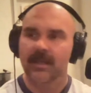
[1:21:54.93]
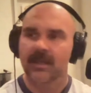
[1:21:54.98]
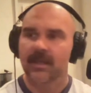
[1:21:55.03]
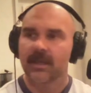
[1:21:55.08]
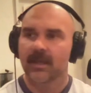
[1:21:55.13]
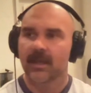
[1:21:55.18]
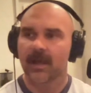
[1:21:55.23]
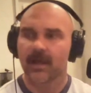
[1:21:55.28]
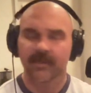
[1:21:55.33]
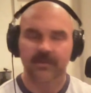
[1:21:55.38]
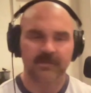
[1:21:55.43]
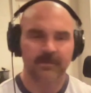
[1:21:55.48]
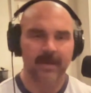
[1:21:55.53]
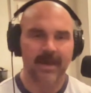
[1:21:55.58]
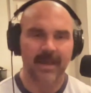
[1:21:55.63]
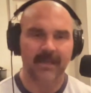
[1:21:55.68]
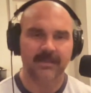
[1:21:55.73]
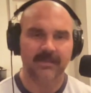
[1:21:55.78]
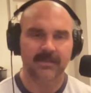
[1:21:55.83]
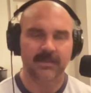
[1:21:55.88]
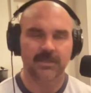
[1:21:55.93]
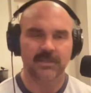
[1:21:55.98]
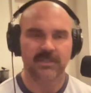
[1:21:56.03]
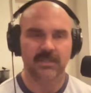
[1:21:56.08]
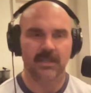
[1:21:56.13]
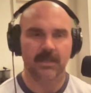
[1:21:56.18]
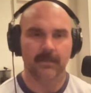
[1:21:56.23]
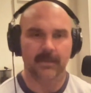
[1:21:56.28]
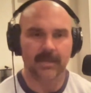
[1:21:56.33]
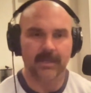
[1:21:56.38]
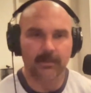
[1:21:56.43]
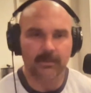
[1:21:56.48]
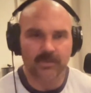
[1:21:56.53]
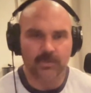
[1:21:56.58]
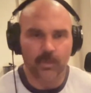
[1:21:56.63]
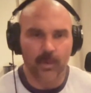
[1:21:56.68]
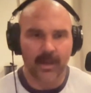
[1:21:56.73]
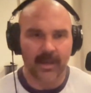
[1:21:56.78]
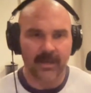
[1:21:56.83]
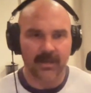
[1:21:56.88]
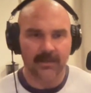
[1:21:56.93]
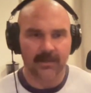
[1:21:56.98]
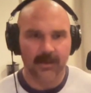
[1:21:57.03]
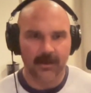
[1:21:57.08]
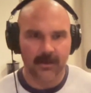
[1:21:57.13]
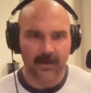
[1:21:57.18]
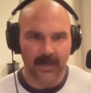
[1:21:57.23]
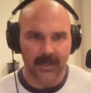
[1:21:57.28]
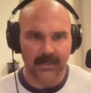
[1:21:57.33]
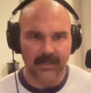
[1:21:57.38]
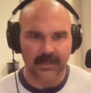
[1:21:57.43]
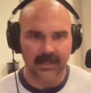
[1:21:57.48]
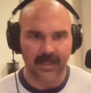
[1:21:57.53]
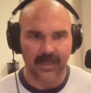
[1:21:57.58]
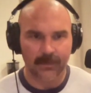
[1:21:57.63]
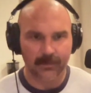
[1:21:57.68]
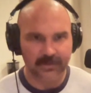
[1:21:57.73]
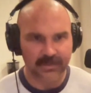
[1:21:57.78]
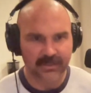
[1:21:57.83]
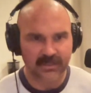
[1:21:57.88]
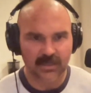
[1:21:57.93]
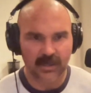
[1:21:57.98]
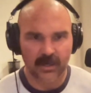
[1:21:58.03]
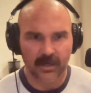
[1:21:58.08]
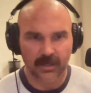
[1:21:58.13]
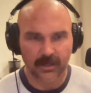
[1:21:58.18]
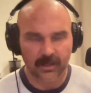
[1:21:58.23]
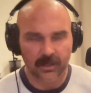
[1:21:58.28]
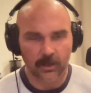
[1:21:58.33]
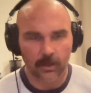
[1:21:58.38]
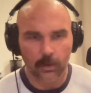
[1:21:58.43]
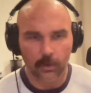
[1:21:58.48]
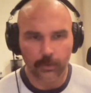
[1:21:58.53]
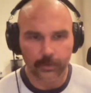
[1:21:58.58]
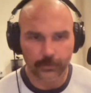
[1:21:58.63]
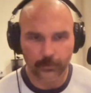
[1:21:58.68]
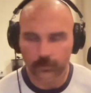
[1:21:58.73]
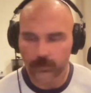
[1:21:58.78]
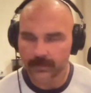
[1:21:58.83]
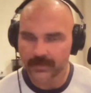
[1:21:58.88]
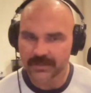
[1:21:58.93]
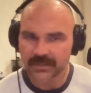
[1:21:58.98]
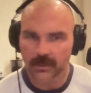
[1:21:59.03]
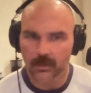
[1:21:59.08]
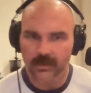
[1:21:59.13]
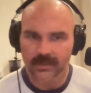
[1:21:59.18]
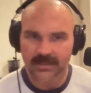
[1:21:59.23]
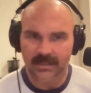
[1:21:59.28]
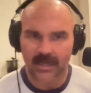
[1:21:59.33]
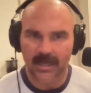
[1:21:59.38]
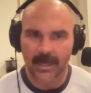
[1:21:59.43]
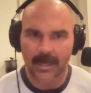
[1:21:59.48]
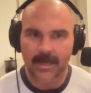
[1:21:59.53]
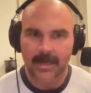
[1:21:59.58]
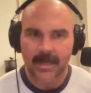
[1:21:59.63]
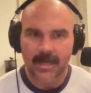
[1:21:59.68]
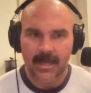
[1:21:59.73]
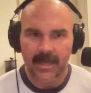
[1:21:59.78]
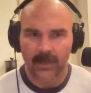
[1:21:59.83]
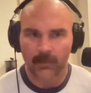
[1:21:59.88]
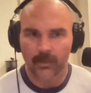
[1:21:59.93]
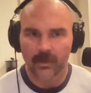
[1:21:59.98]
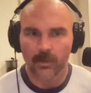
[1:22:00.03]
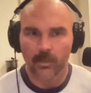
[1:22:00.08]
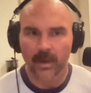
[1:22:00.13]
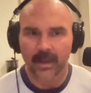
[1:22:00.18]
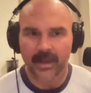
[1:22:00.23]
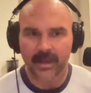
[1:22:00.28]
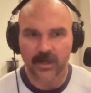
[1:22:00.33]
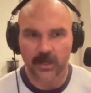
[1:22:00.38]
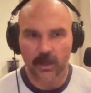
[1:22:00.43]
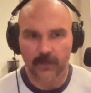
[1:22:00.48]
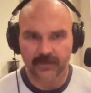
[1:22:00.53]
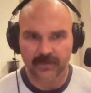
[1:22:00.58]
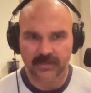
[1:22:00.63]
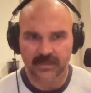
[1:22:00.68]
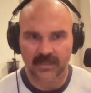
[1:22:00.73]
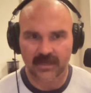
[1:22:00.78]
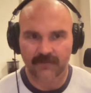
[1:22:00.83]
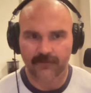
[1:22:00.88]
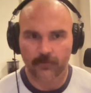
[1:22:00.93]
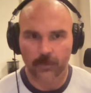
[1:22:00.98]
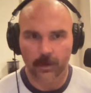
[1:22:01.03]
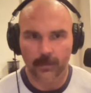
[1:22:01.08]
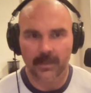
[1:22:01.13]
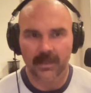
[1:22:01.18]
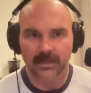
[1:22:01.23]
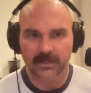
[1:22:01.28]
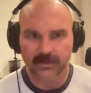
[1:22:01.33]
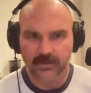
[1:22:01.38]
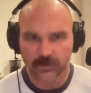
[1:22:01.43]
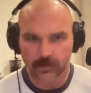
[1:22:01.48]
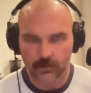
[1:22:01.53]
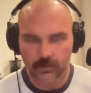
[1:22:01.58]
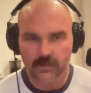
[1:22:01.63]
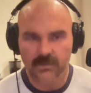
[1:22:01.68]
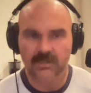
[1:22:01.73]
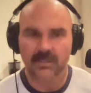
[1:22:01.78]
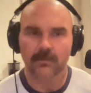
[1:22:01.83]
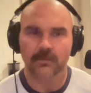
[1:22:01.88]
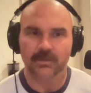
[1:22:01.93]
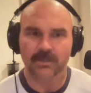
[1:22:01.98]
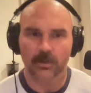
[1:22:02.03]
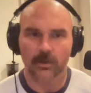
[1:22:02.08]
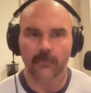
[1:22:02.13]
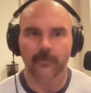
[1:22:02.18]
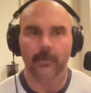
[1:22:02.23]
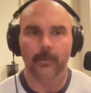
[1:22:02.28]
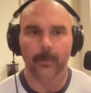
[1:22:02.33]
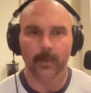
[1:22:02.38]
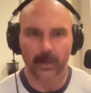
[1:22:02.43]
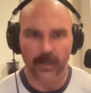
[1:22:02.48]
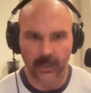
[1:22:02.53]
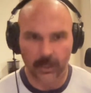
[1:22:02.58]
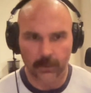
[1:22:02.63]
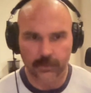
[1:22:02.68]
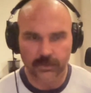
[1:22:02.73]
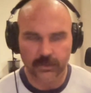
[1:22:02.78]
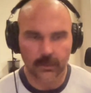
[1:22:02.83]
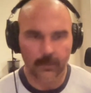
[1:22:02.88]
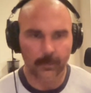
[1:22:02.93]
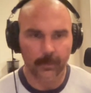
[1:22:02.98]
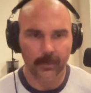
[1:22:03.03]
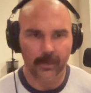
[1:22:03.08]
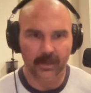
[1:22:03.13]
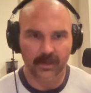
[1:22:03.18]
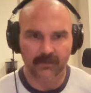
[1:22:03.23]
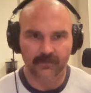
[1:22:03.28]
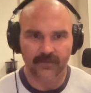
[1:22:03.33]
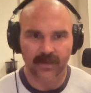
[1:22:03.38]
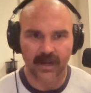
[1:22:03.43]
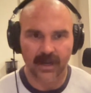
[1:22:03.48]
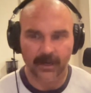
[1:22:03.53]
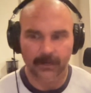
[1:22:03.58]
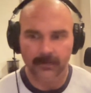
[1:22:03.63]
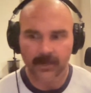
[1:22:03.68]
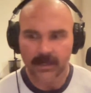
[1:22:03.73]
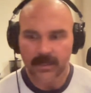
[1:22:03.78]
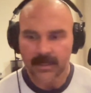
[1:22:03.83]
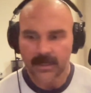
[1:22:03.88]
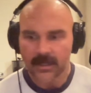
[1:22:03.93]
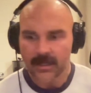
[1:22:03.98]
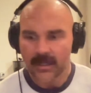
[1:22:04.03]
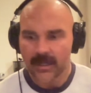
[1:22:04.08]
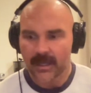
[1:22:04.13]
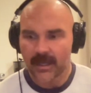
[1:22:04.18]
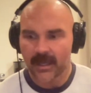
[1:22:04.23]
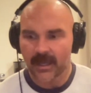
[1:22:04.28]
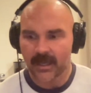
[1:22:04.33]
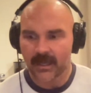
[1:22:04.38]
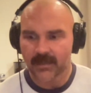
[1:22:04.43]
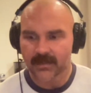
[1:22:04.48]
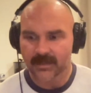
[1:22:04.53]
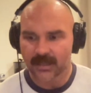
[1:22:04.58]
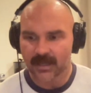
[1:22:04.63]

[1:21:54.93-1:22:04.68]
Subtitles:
the backstage segment. He was waiting there and Dan was staring a hole through him. So was I. And we waited off set for him. And as soon as it was over, we were going to go to him. We were going to fight him. And